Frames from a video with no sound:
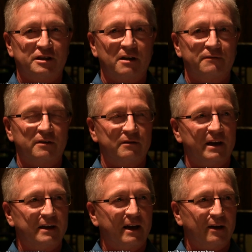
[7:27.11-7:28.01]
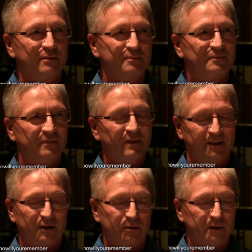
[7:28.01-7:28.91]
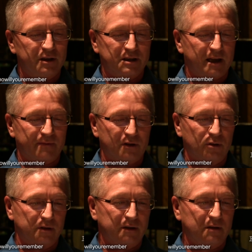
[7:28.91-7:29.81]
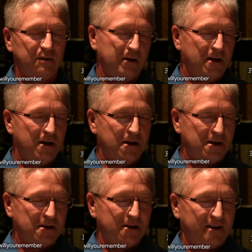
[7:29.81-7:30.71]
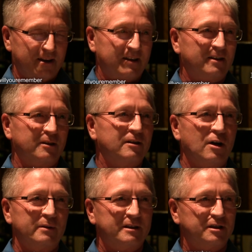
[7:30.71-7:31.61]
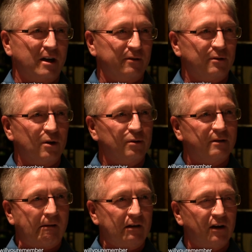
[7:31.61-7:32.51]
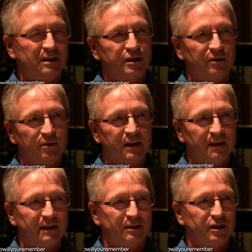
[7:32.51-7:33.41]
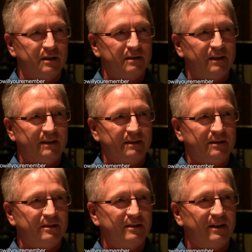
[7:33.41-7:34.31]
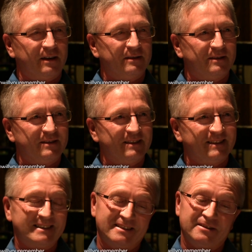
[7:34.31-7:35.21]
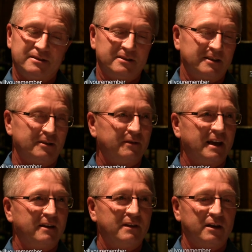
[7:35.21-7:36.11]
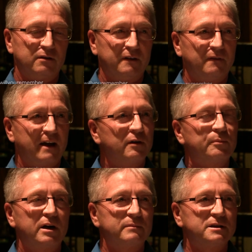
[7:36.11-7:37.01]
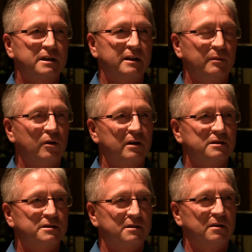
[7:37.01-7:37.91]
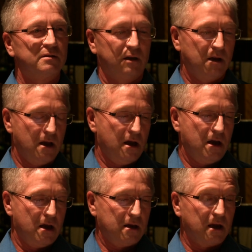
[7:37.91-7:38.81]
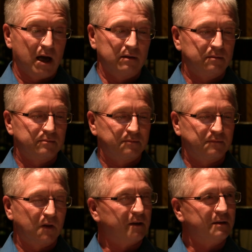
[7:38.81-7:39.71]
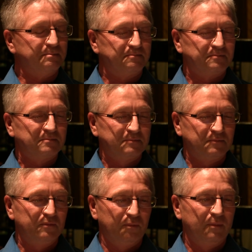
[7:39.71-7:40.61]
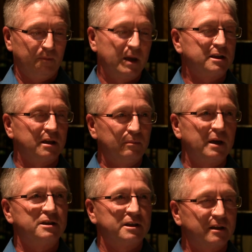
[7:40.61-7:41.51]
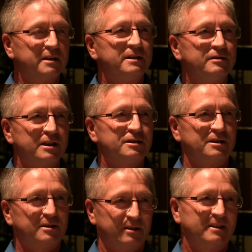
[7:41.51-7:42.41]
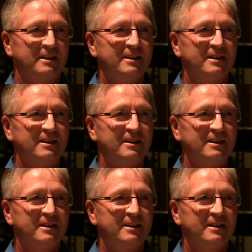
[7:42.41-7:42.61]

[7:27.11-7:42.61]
are suffering right now. You know, we just have to go to 100 kilometers down the road to the Dawson Creek Legion and, uh, you know, they, they don't even have a premise anymore. So, yeah, um, bas basically just